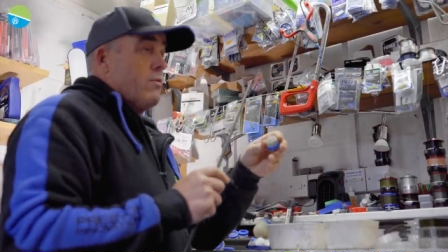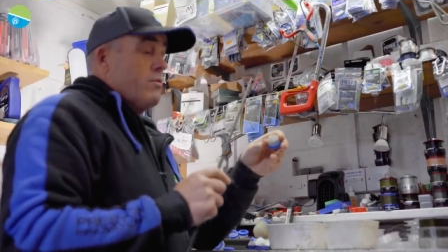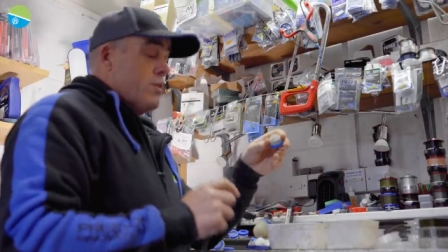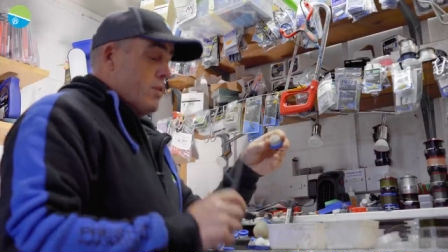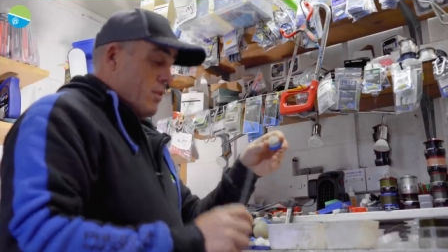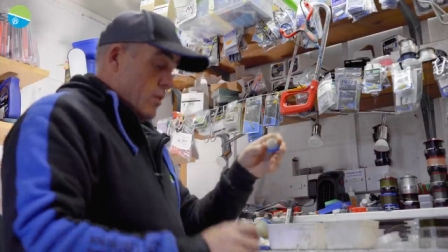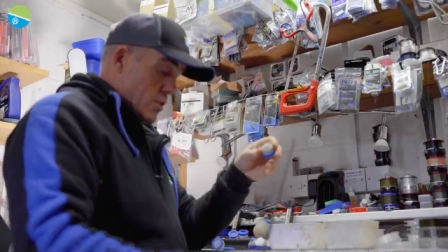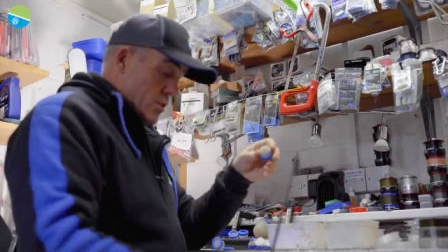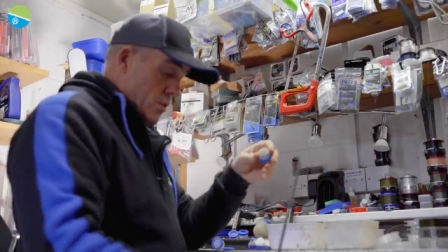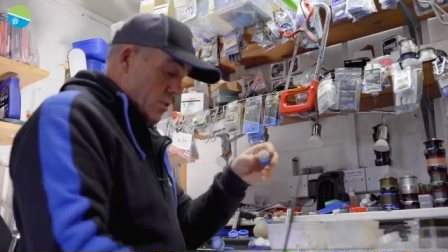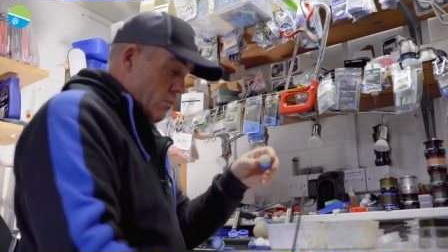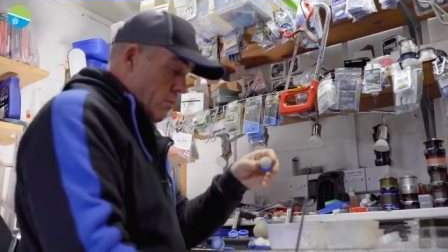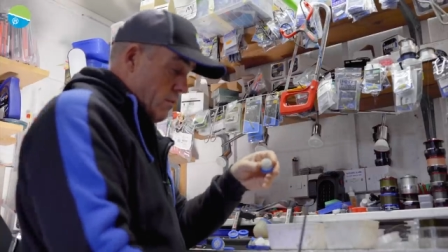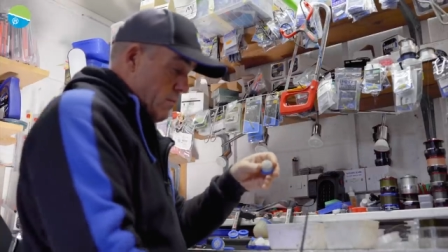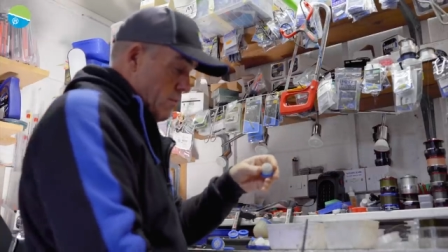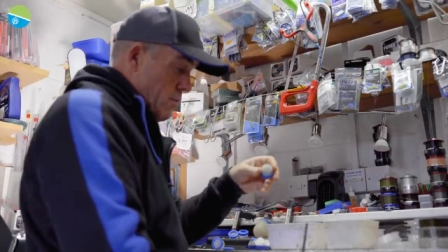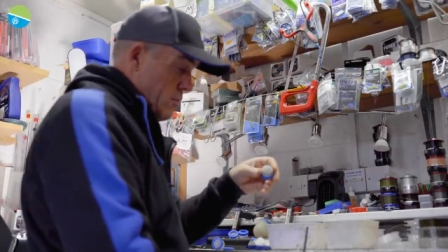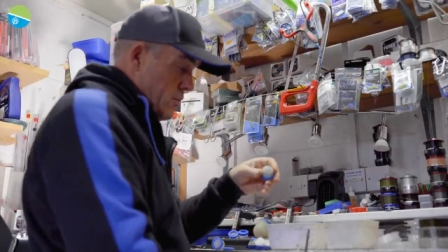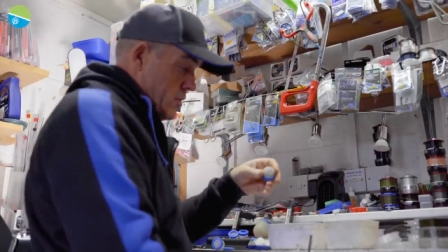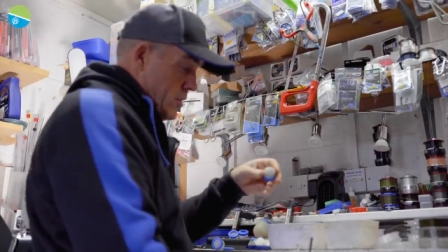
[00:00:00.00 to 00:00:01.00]
obviously the
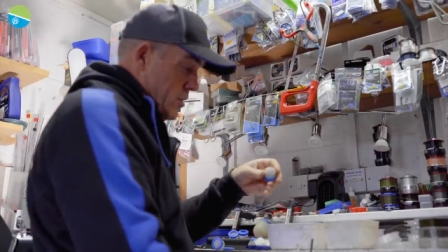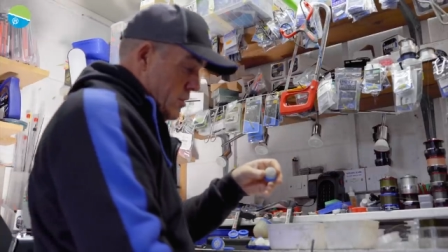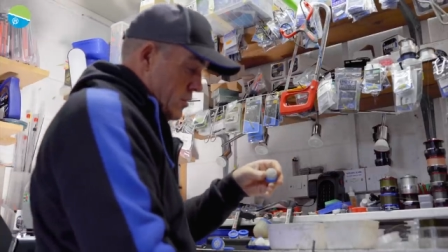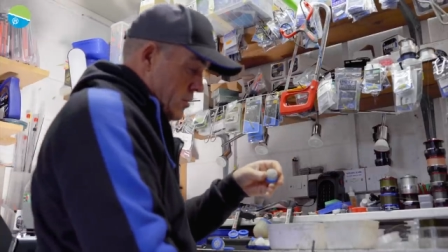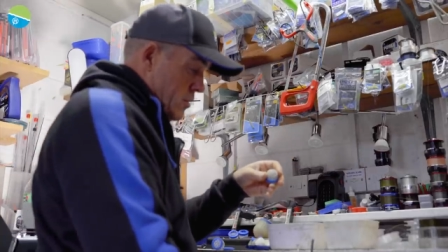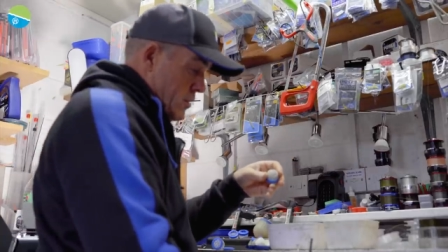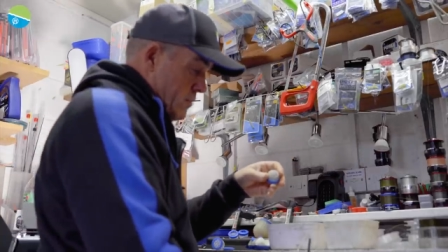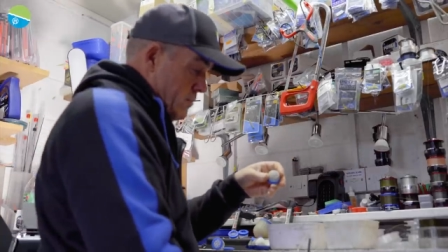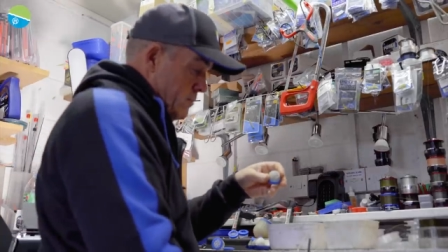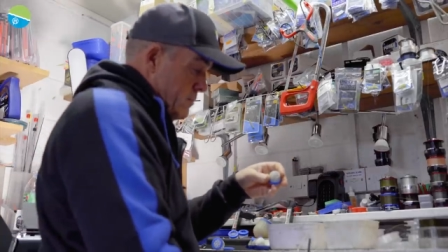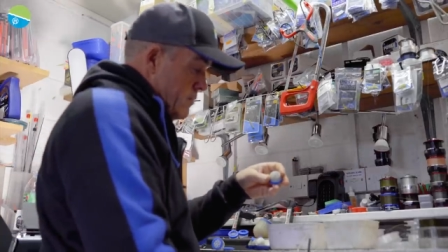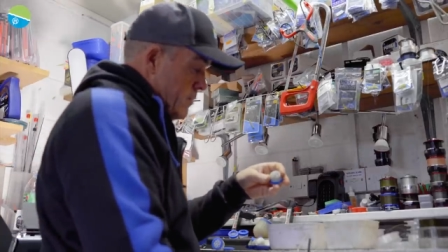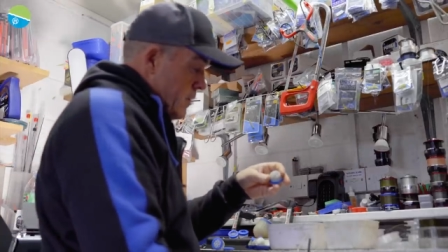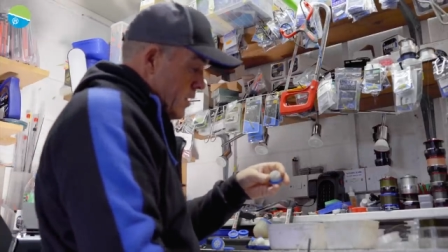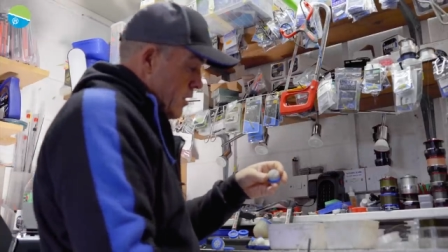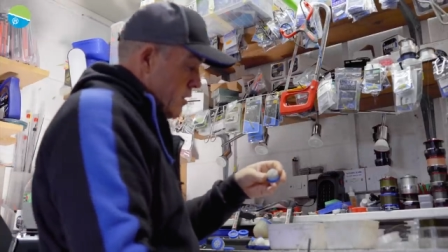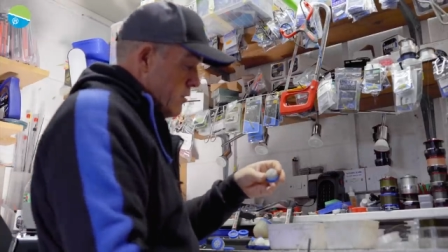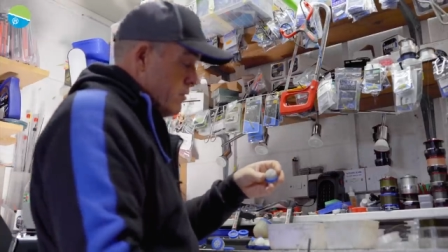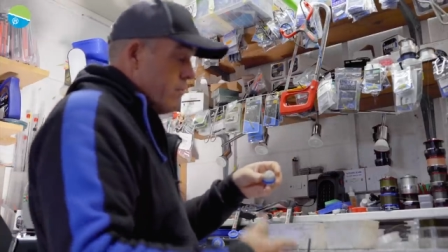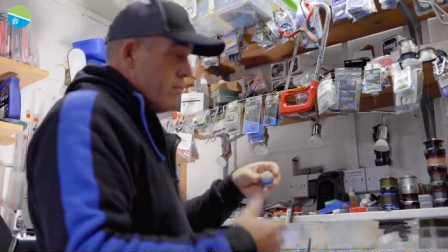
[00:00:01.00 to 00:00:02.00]
newer versions,
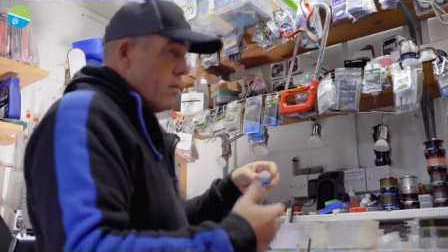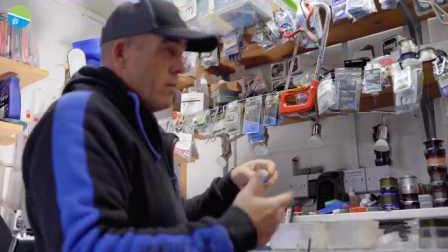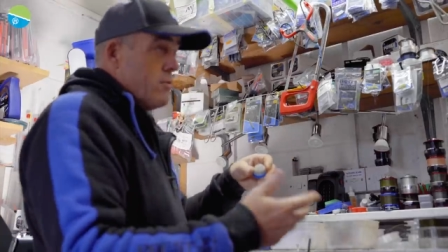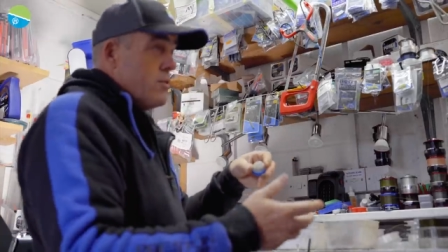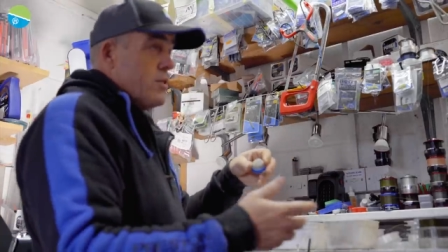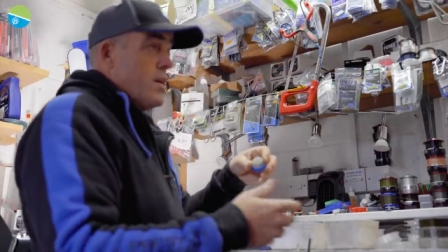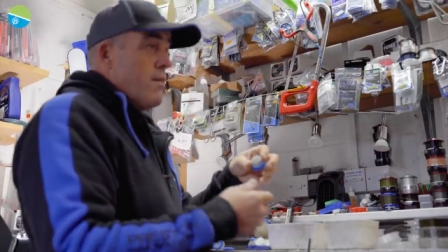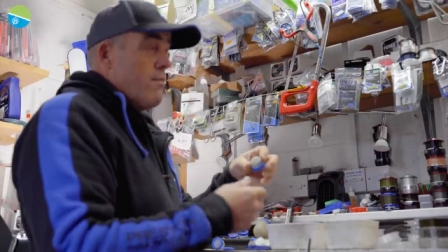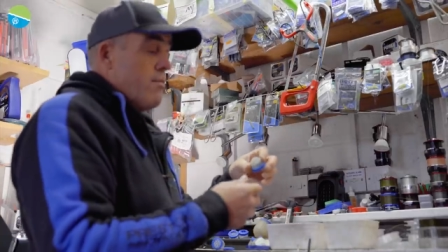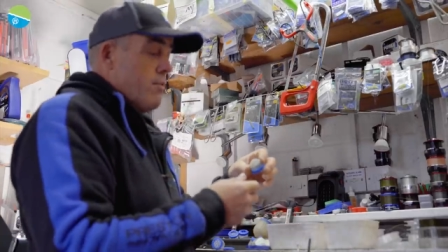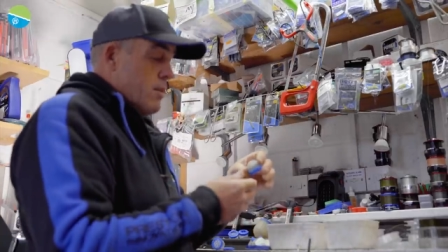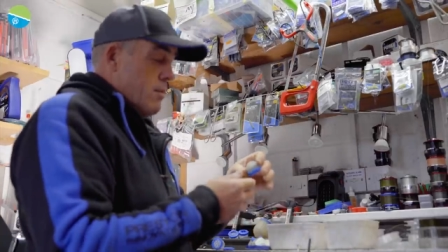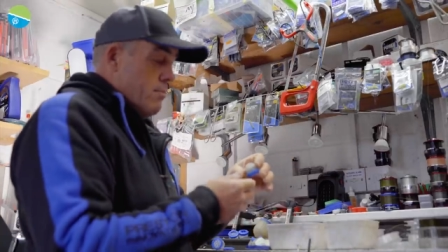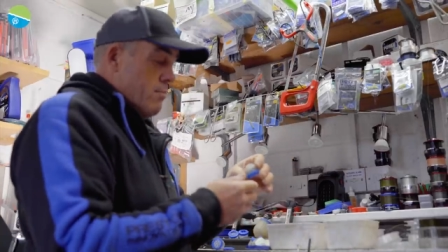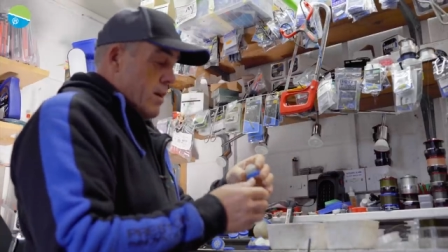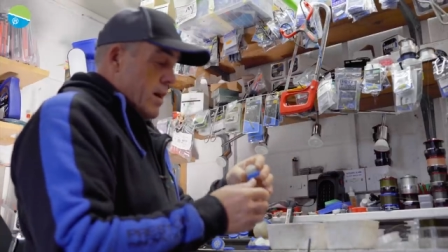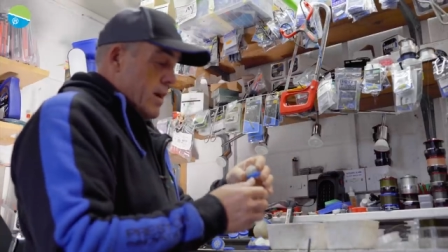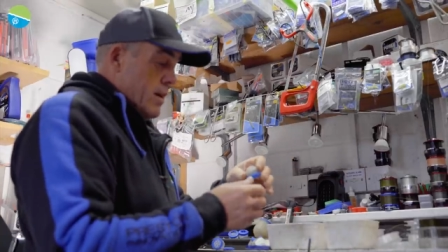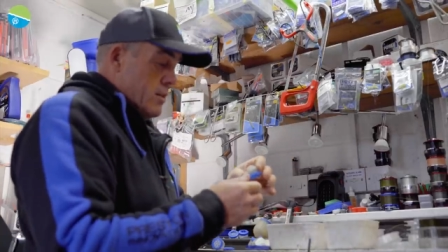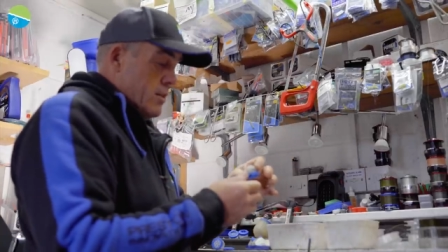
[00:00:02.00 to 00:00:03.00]
because we've done several in the
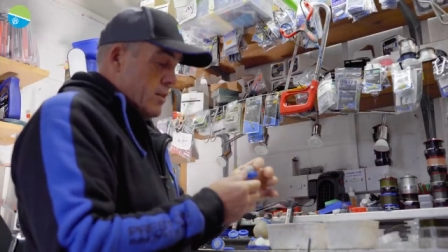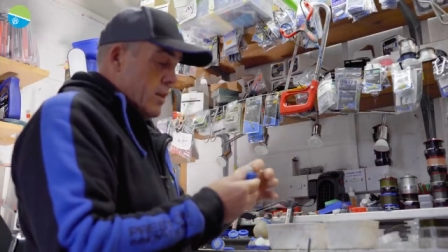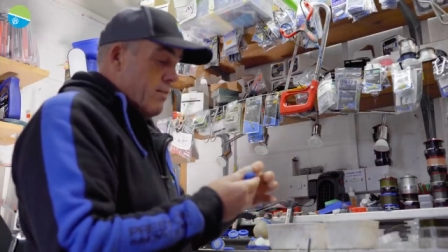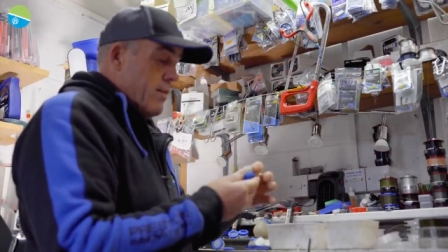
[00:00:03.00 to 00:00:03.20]
past.